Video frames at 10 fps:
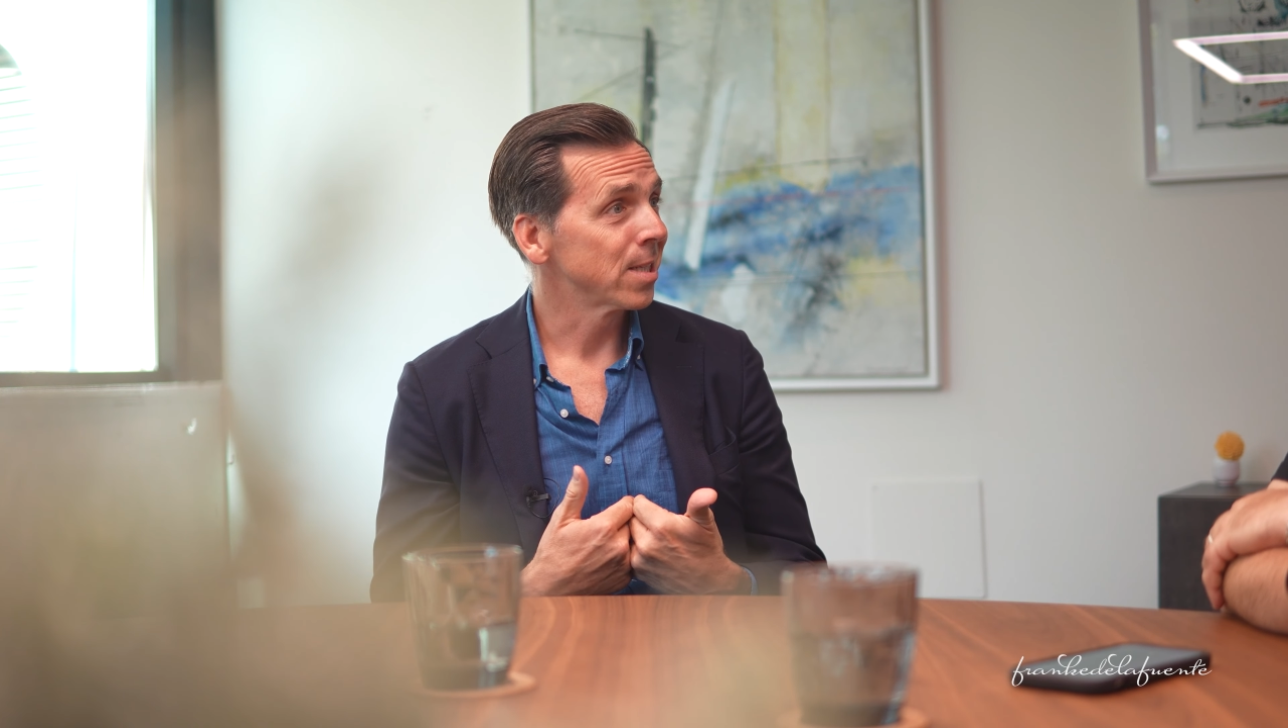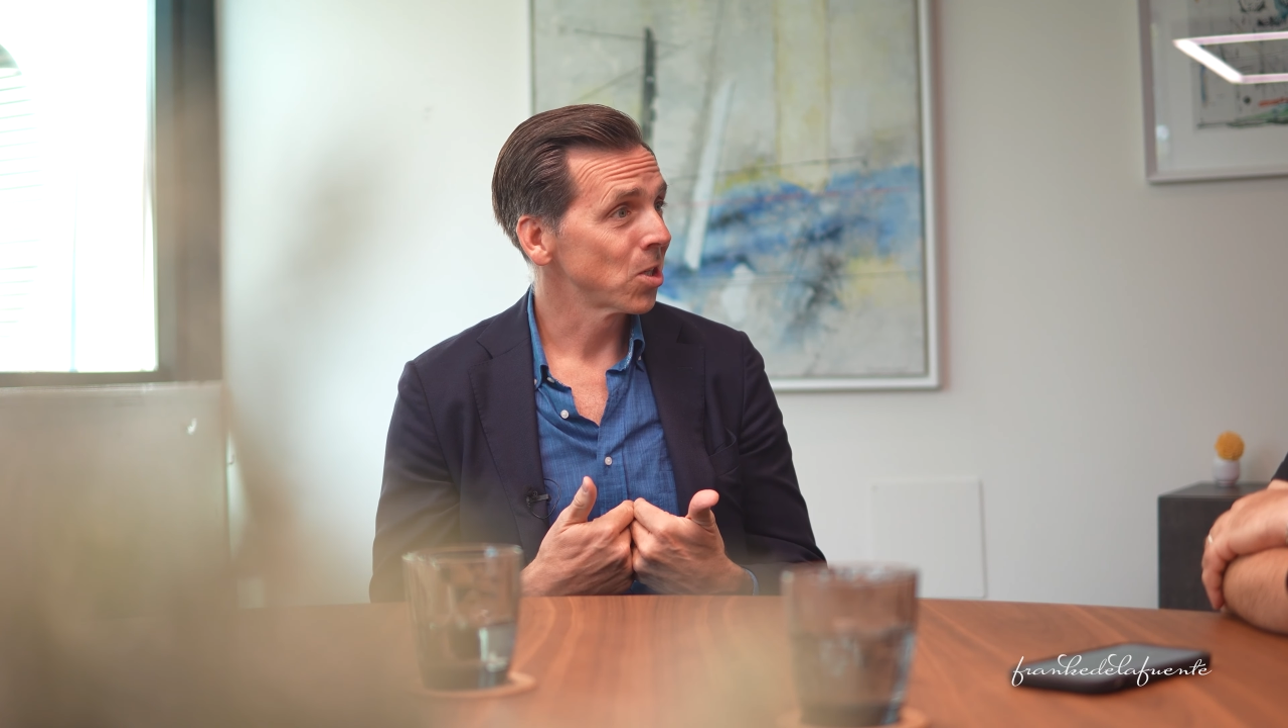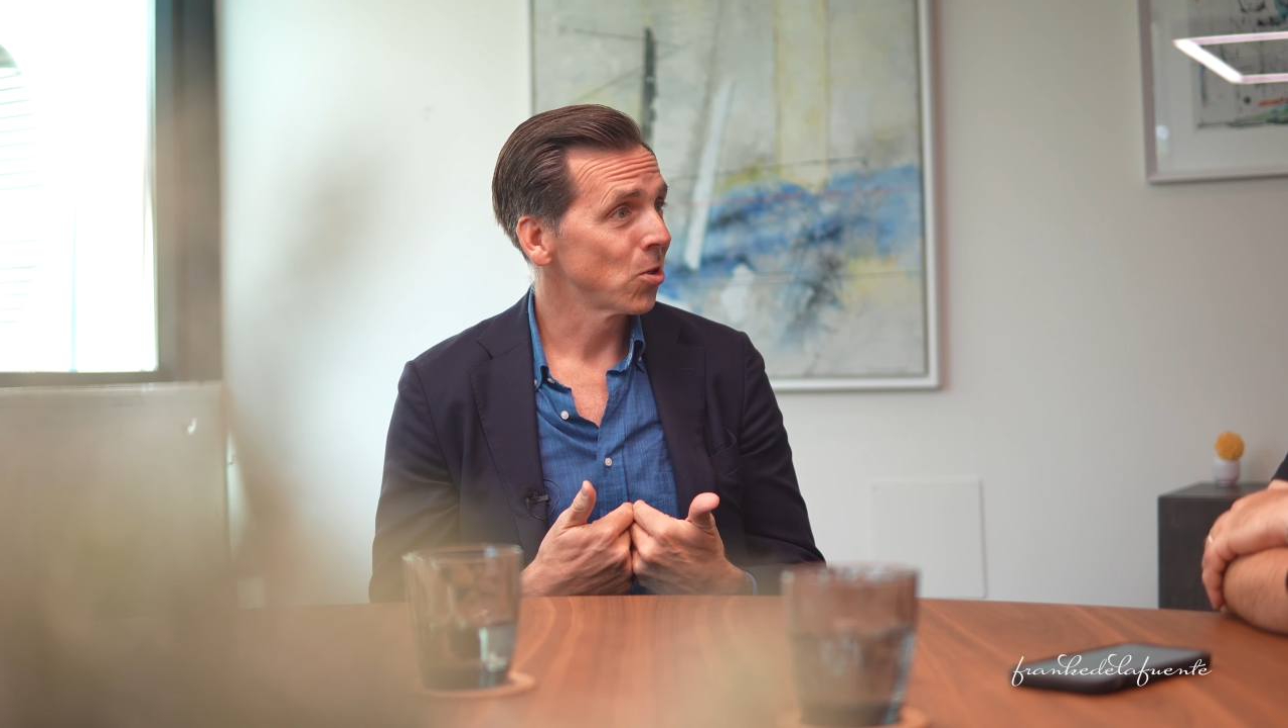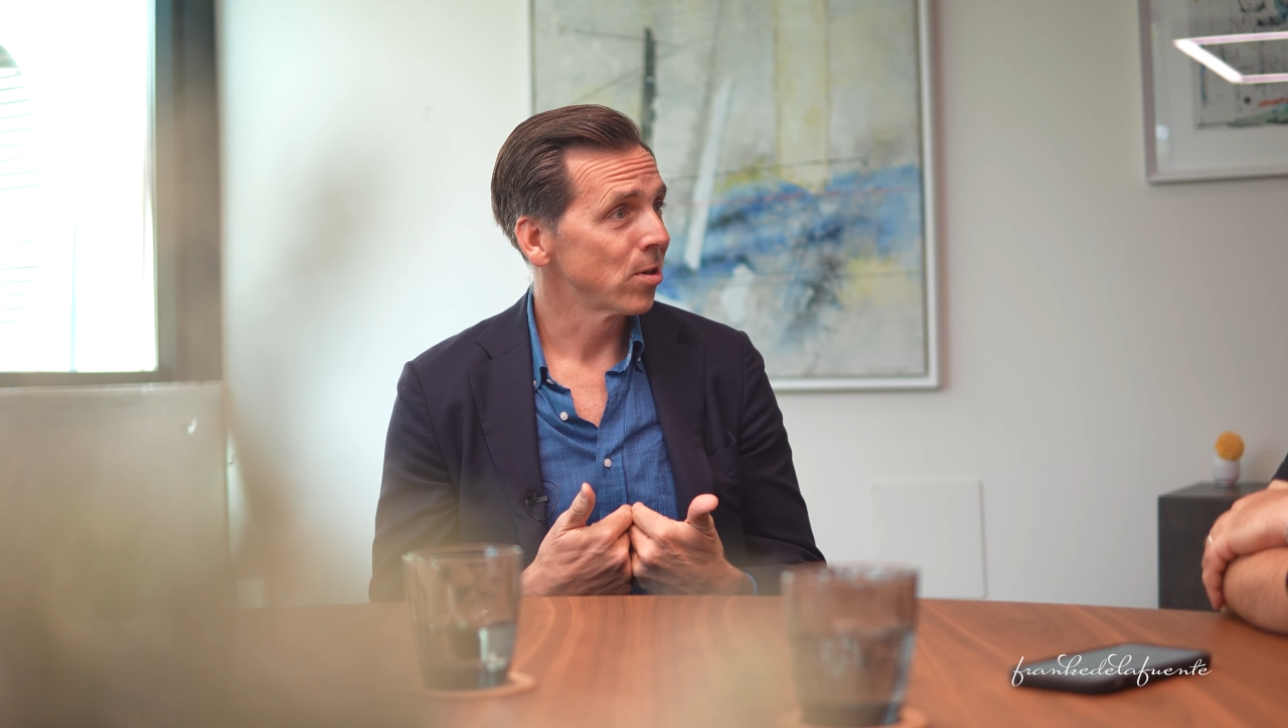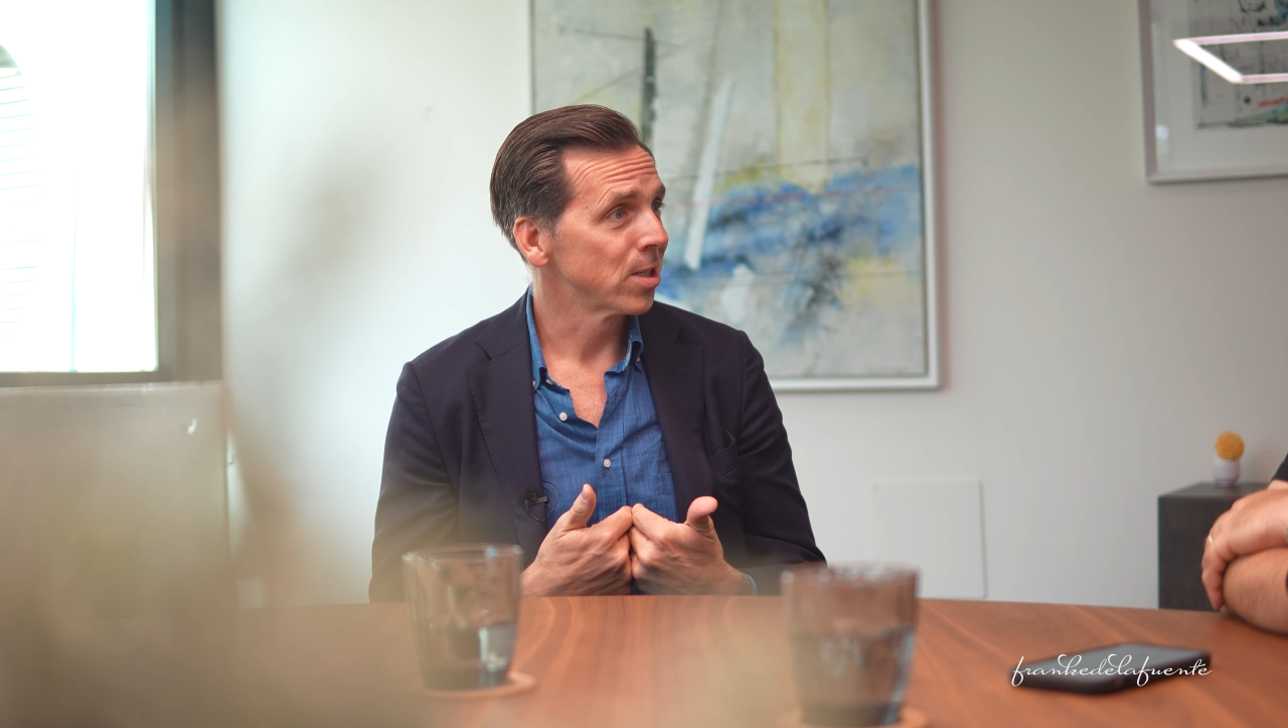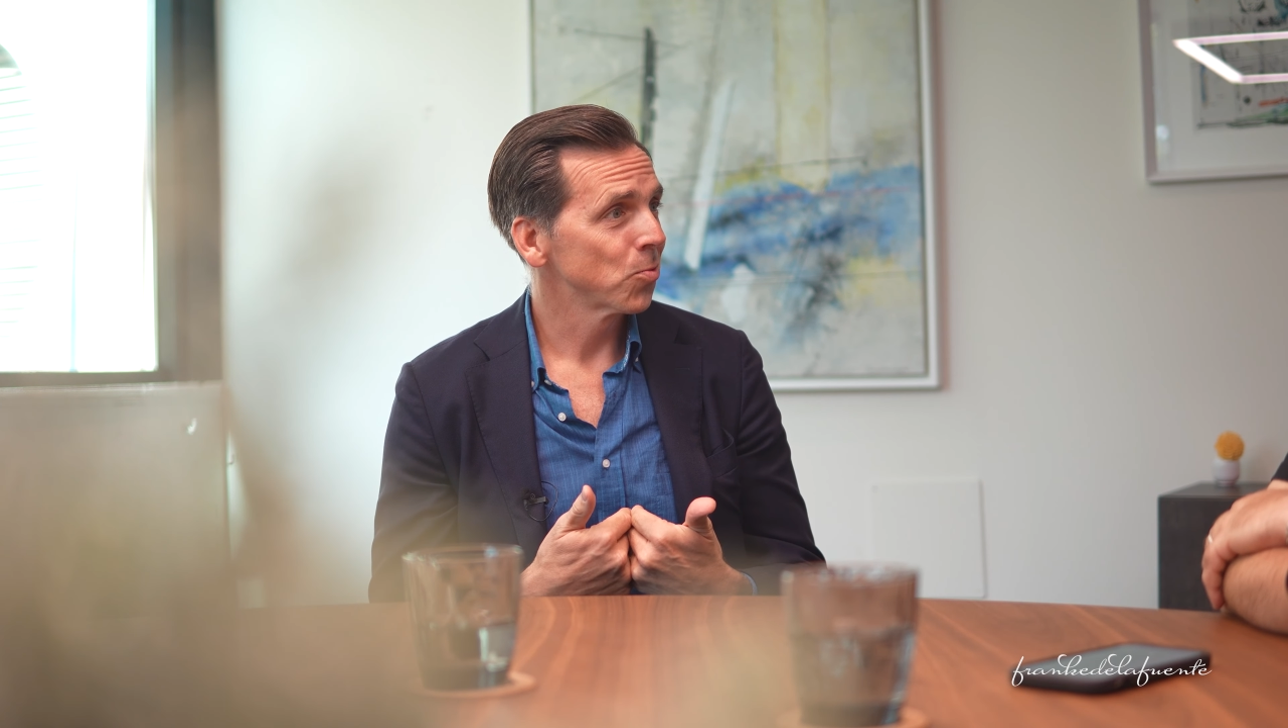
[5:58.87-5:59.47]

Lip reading: as lawyers,